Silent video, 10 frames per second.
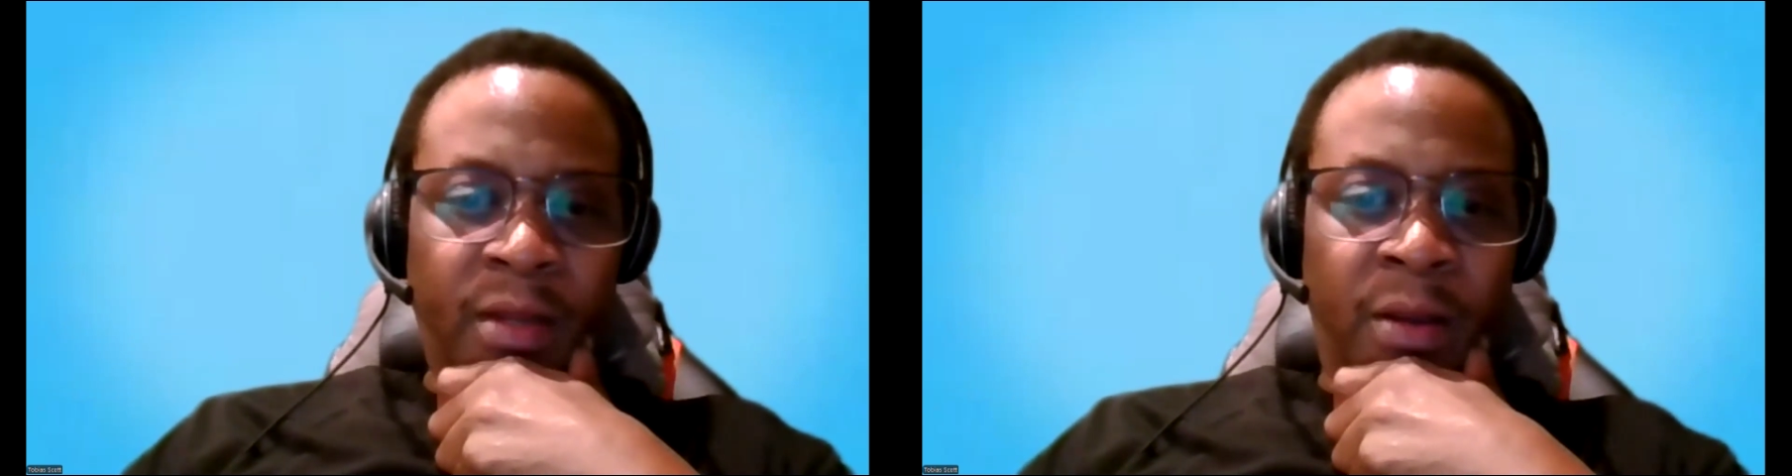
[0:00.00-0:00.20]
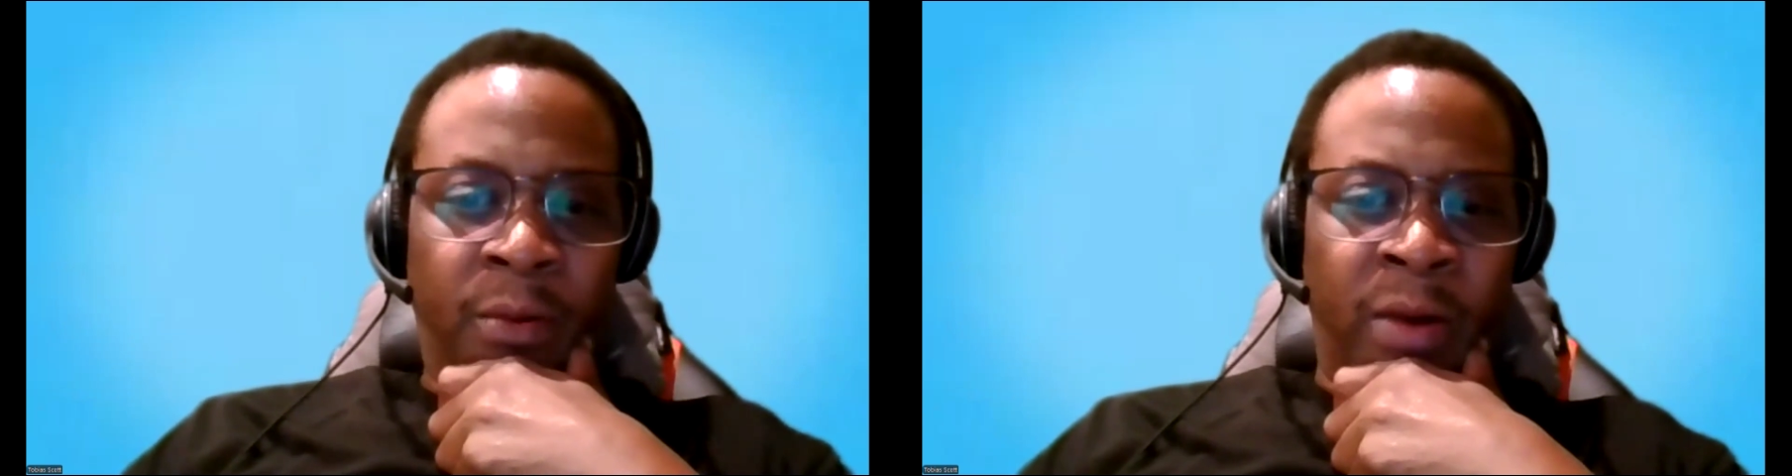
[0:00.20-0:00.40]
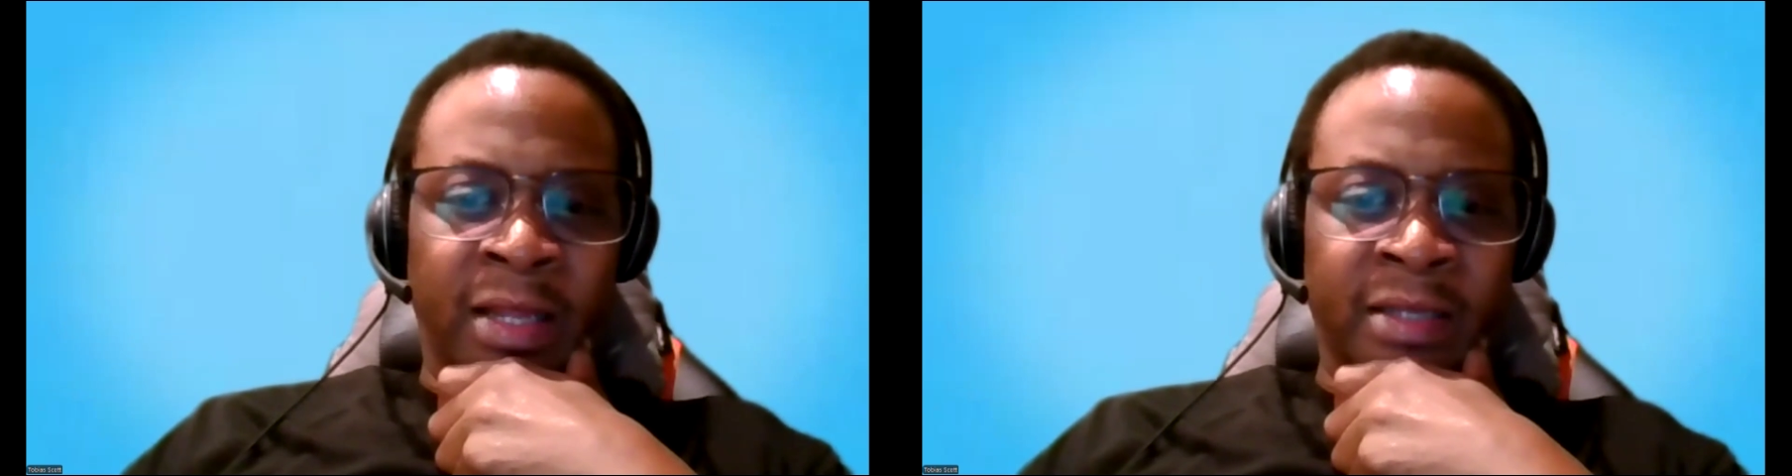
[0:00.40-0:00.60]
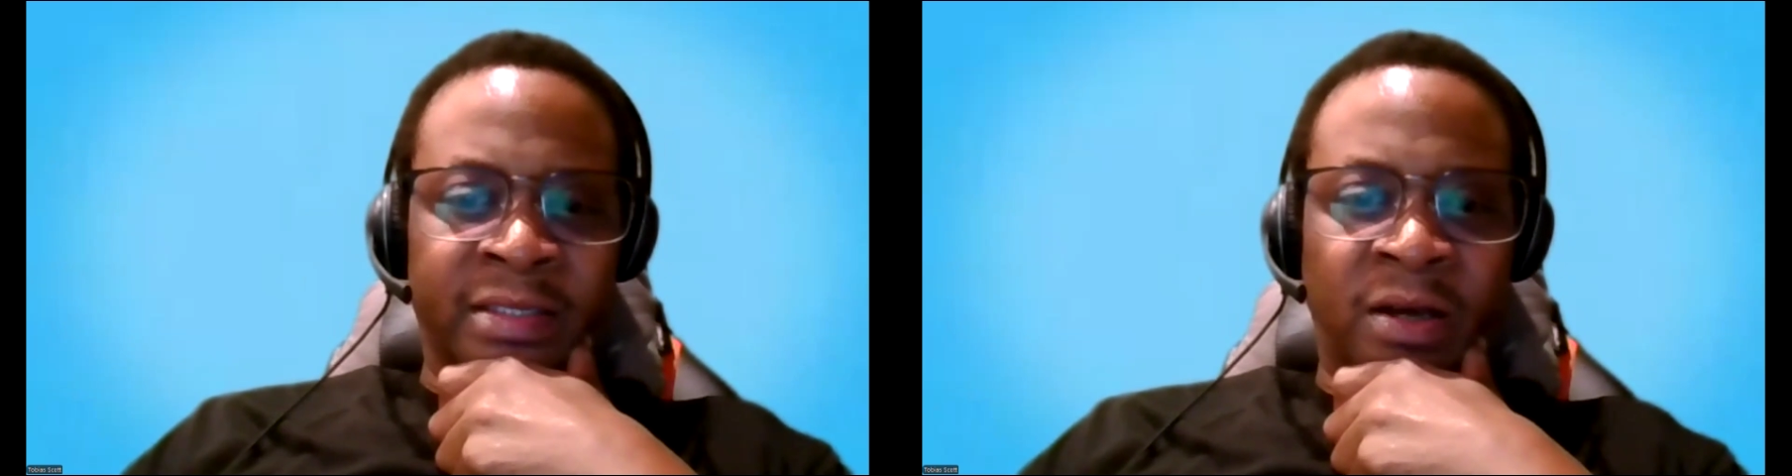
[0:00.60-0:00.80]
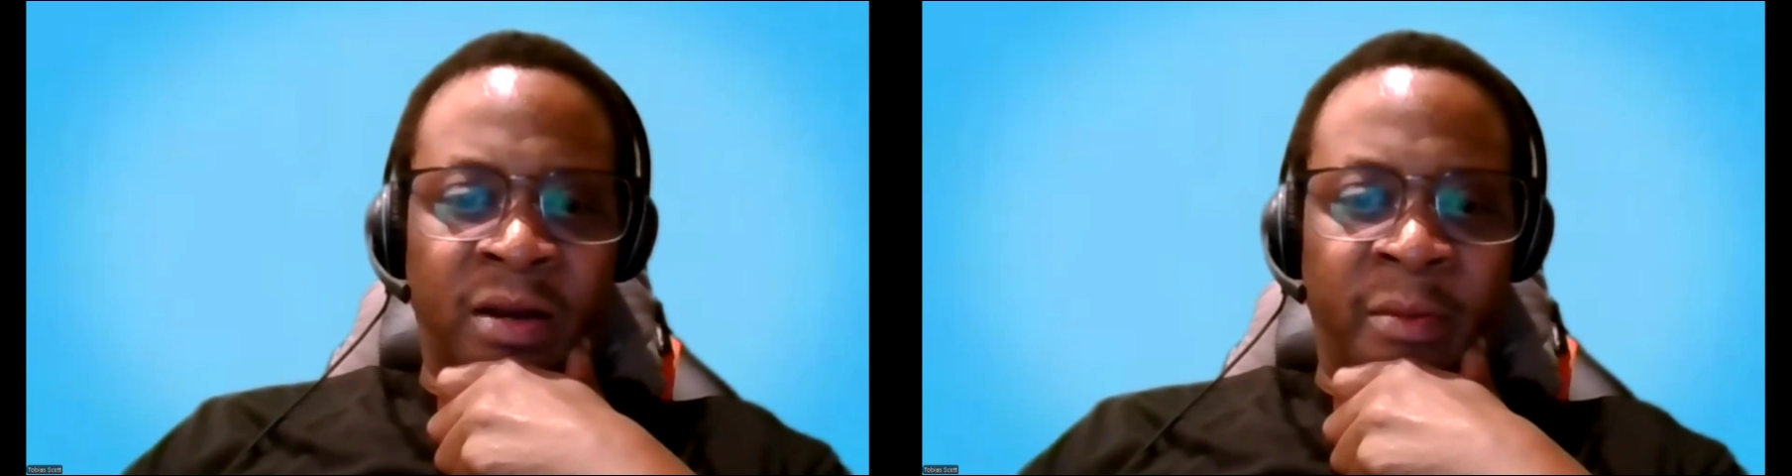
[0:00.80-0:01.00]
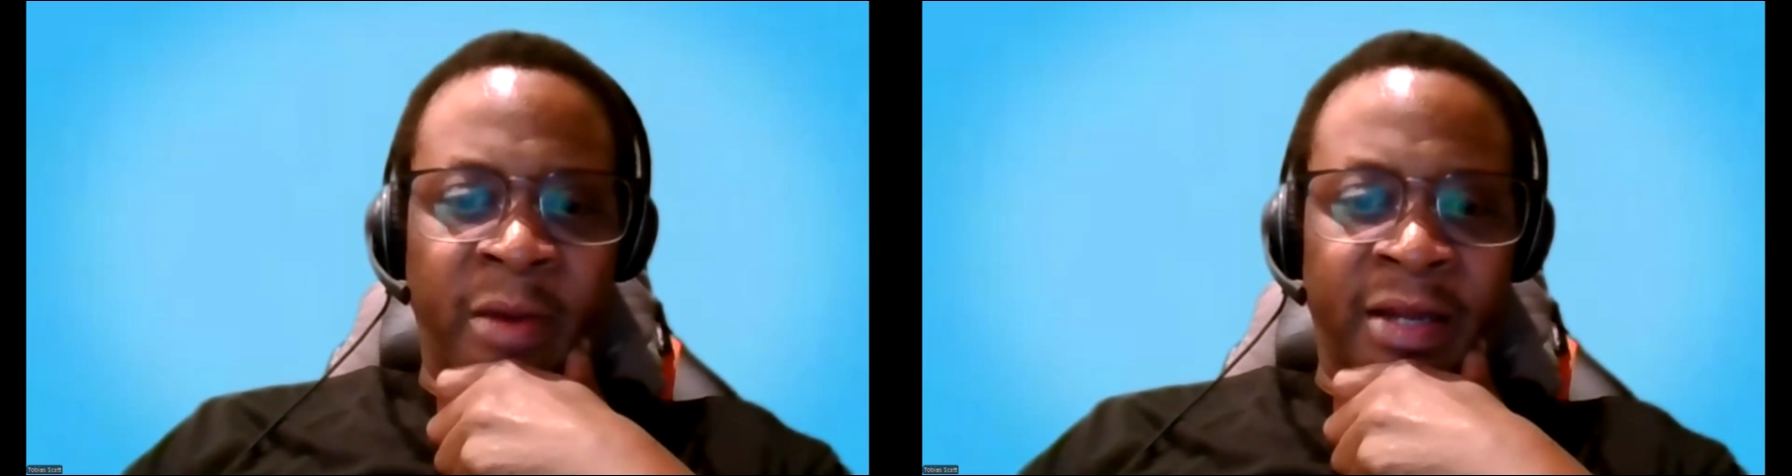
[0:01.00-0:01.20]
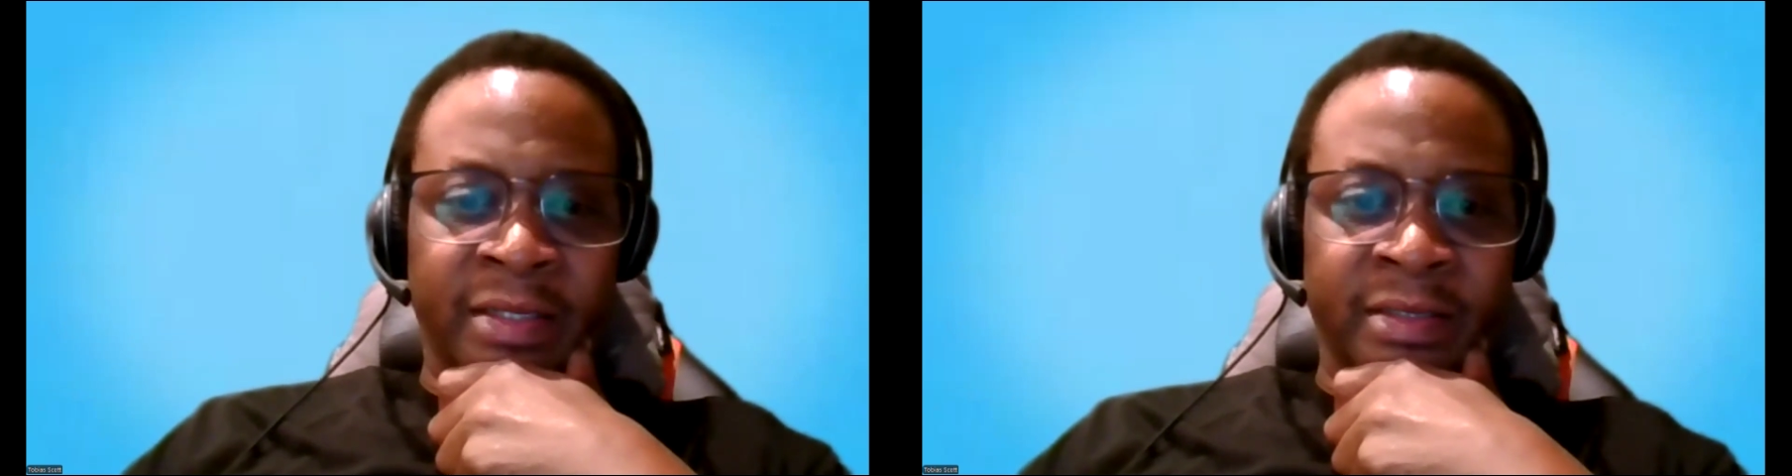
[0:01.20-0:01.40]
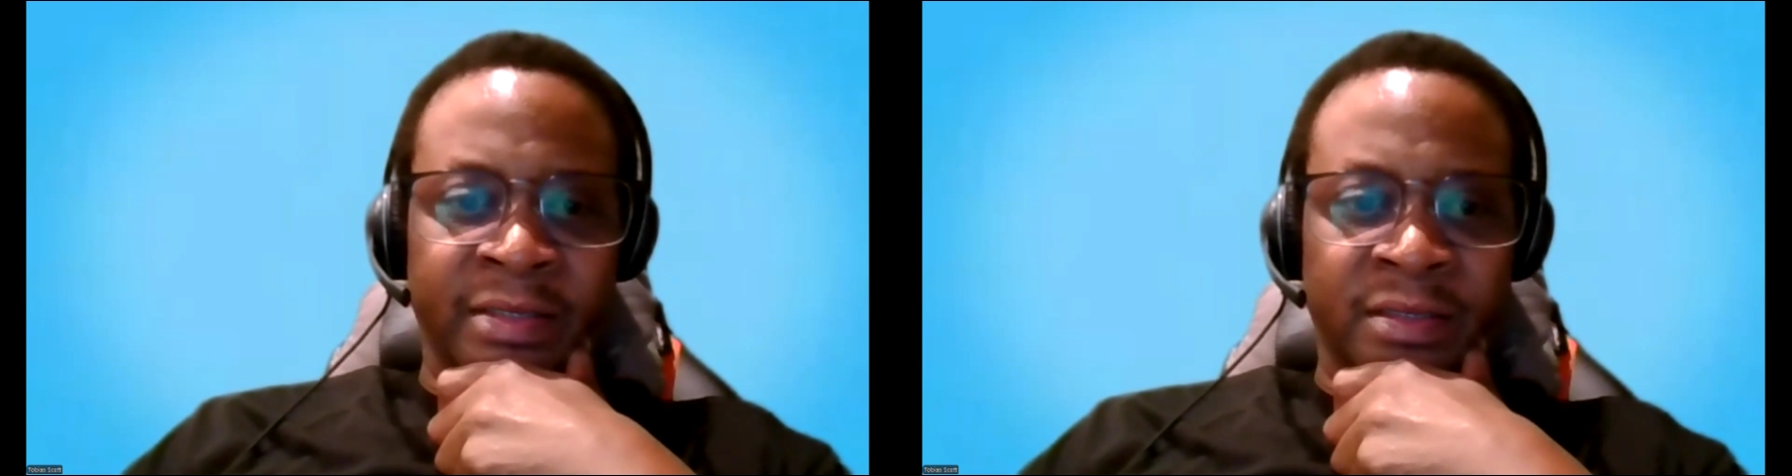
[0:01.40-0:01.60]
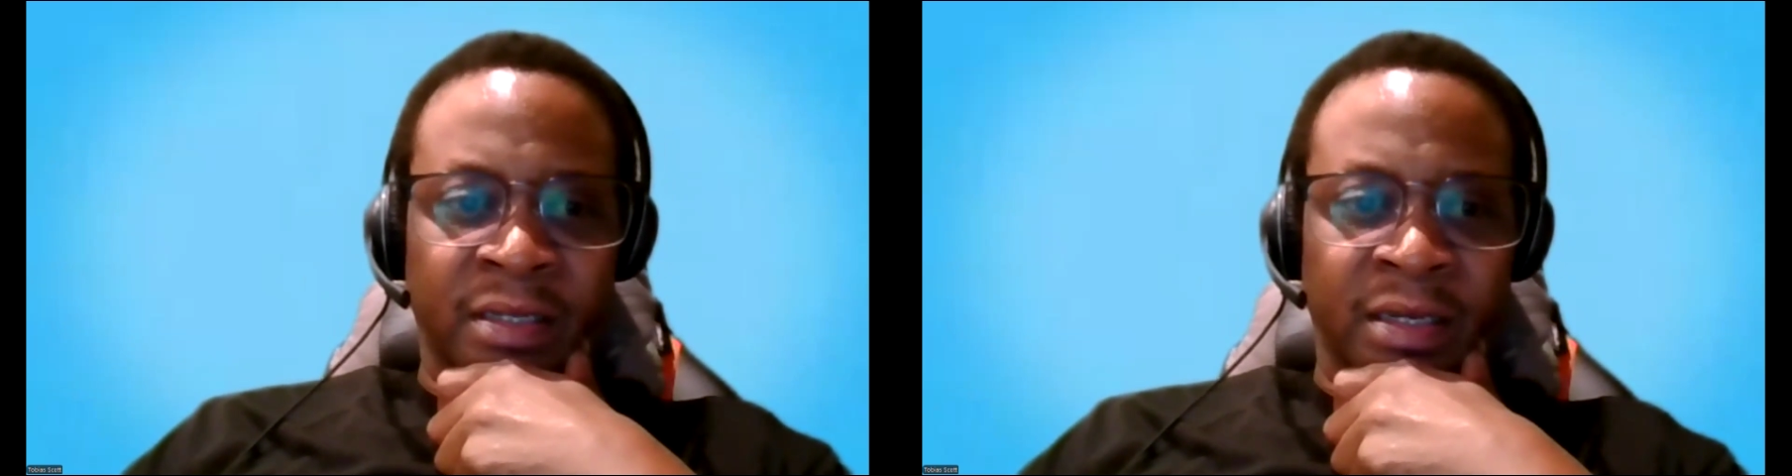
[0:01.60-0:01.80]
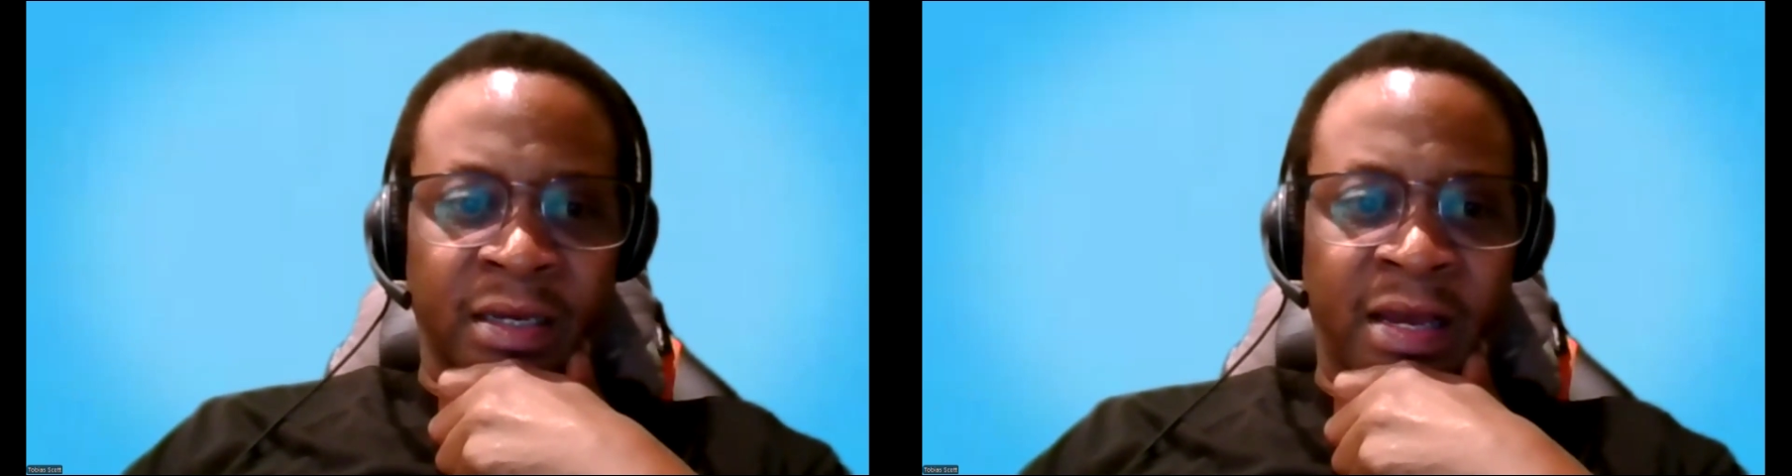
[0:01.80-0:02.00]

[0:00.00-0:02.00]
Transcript: while I talk about it and